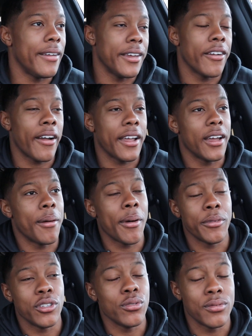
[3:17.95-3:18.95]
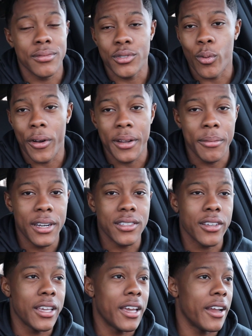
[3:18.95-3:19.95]
Here I am. I'm gonna do 20
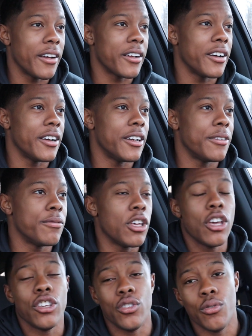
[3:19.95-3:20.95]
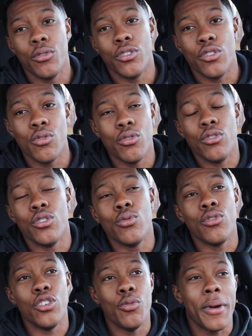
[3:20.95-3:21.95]
minutes on your haircut. You, you, you,
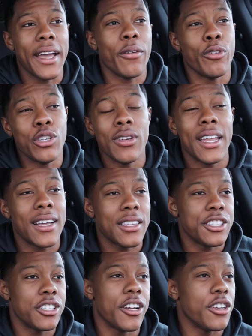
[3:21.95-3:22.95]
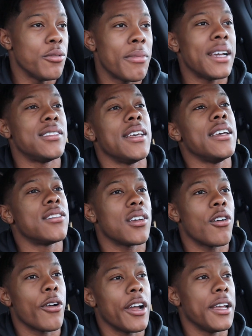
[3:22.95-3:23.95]
you might when you get out the chair, you might say it's
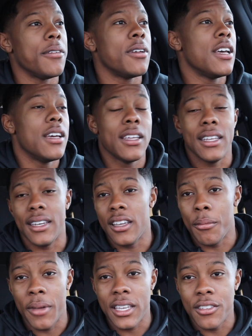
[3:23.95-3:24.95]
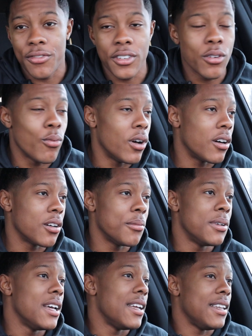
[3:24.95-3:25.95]
all right. You didn't make you feel welcome.